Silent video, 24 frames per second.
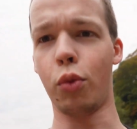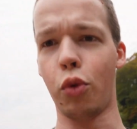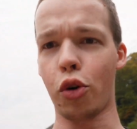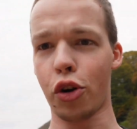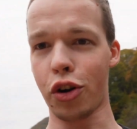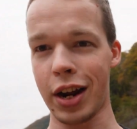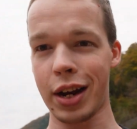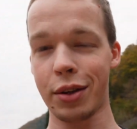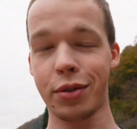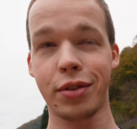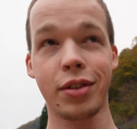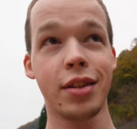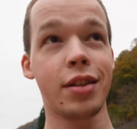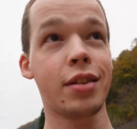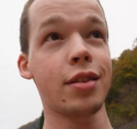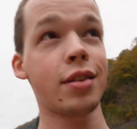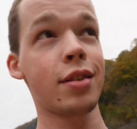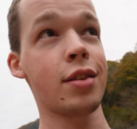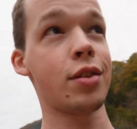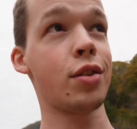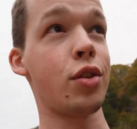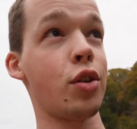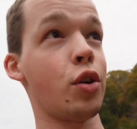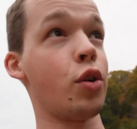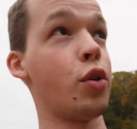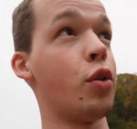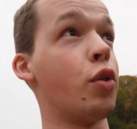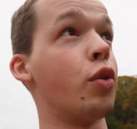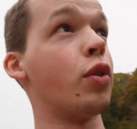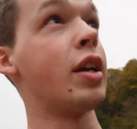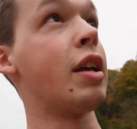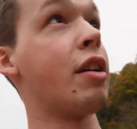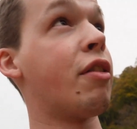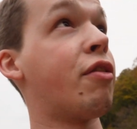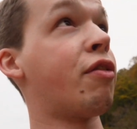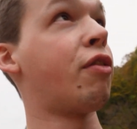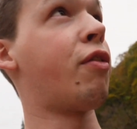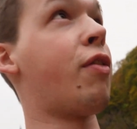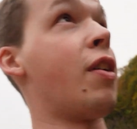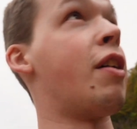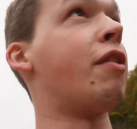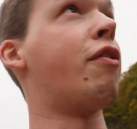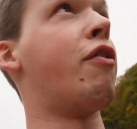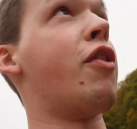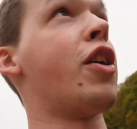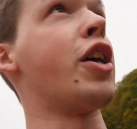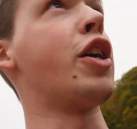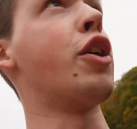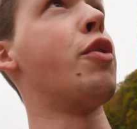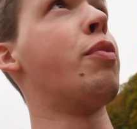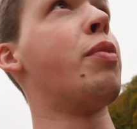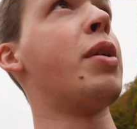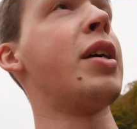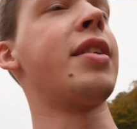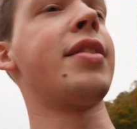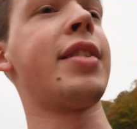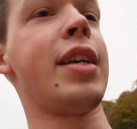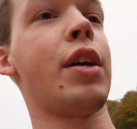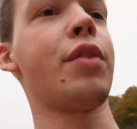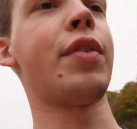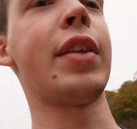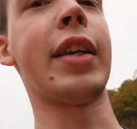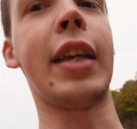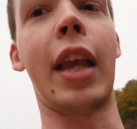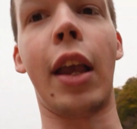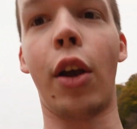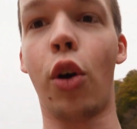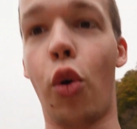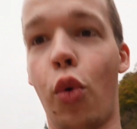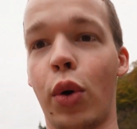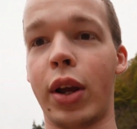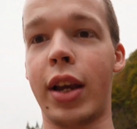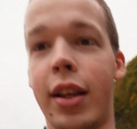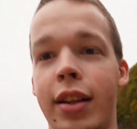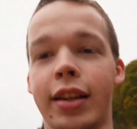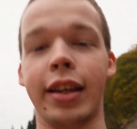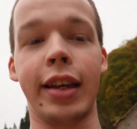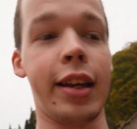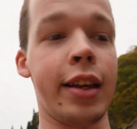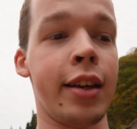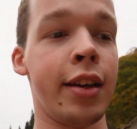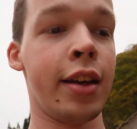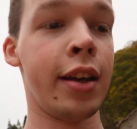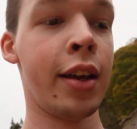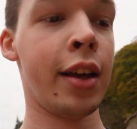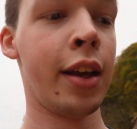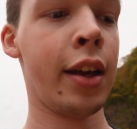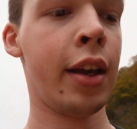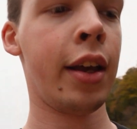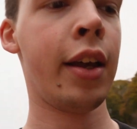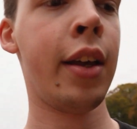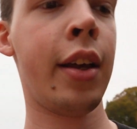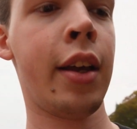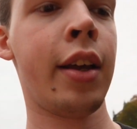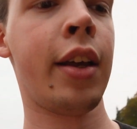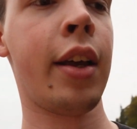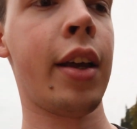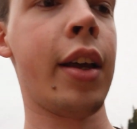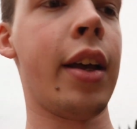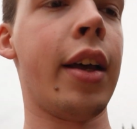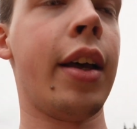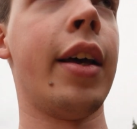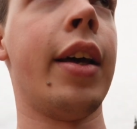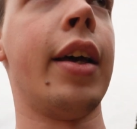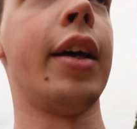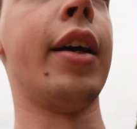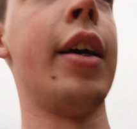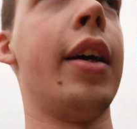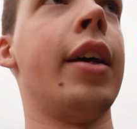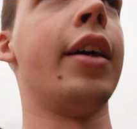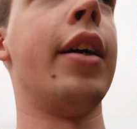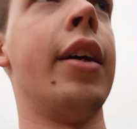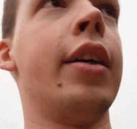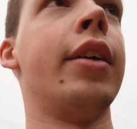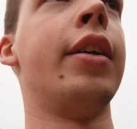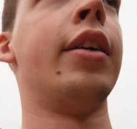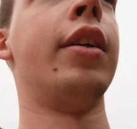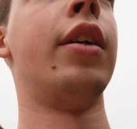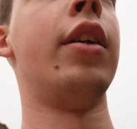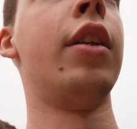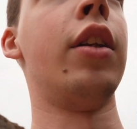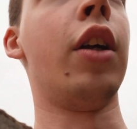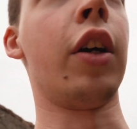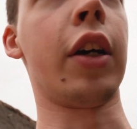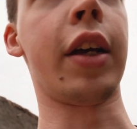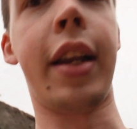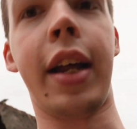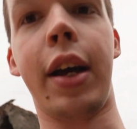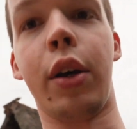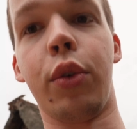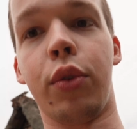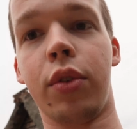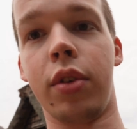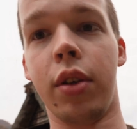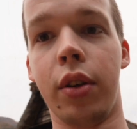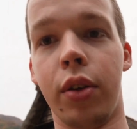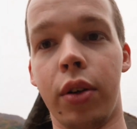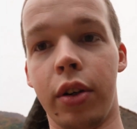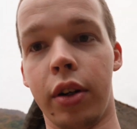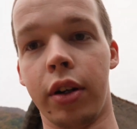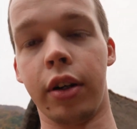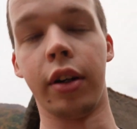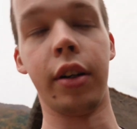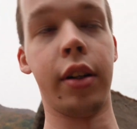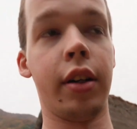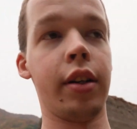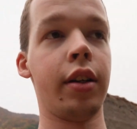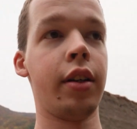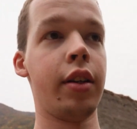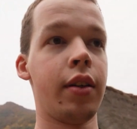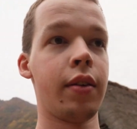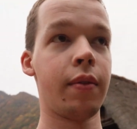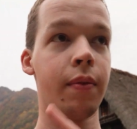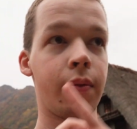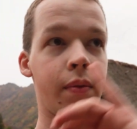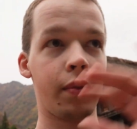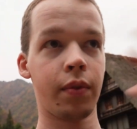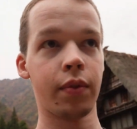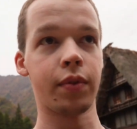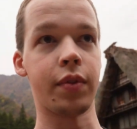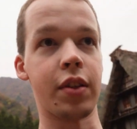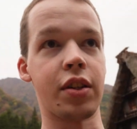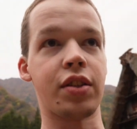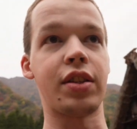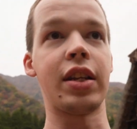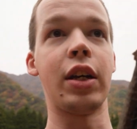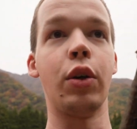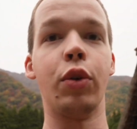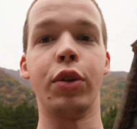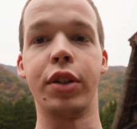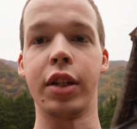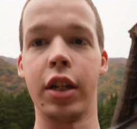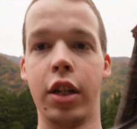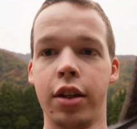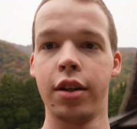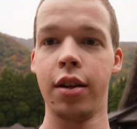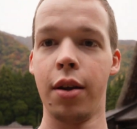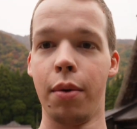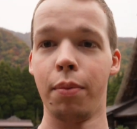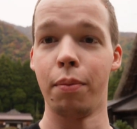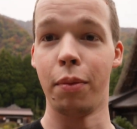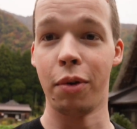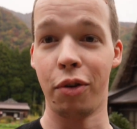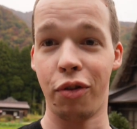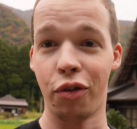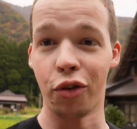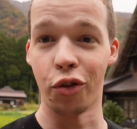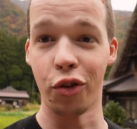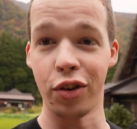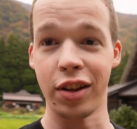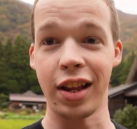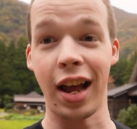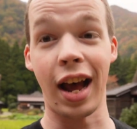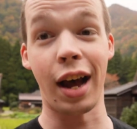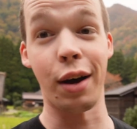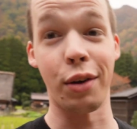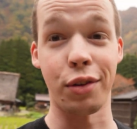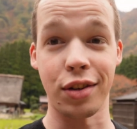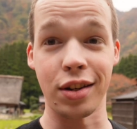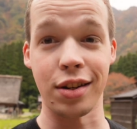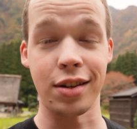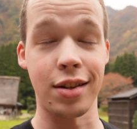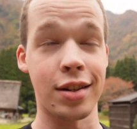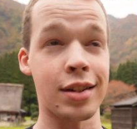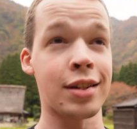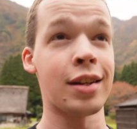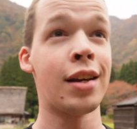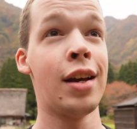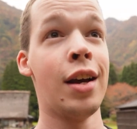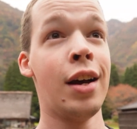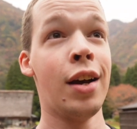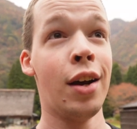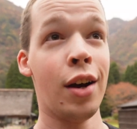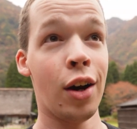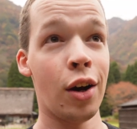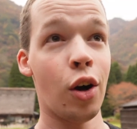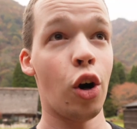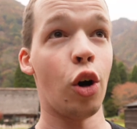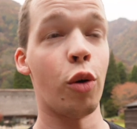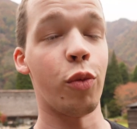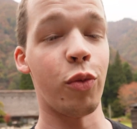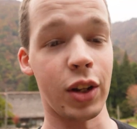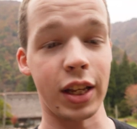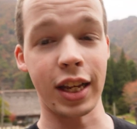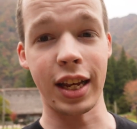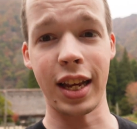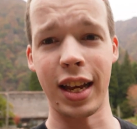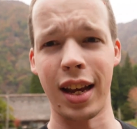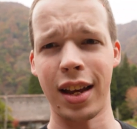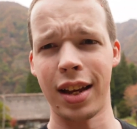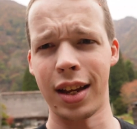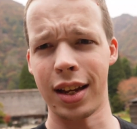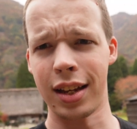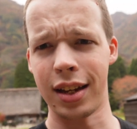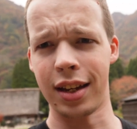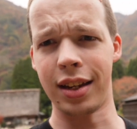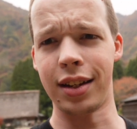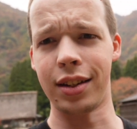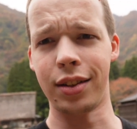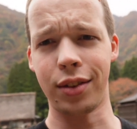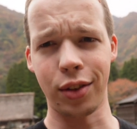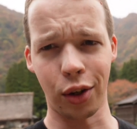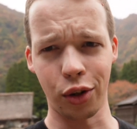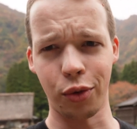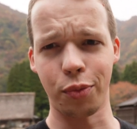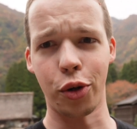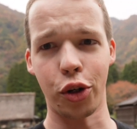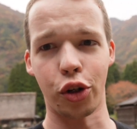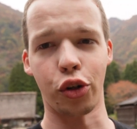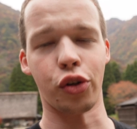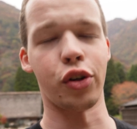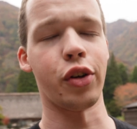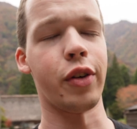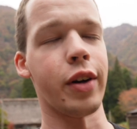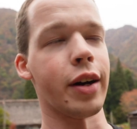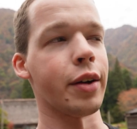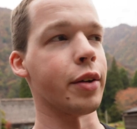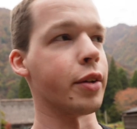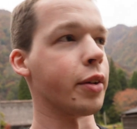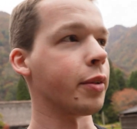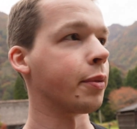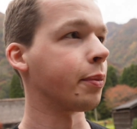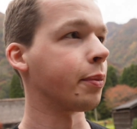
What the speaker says: water houses, so if a fire breaks out, they can quickly lock it out or extinguish it before the houses hopefully don't burn to the ground.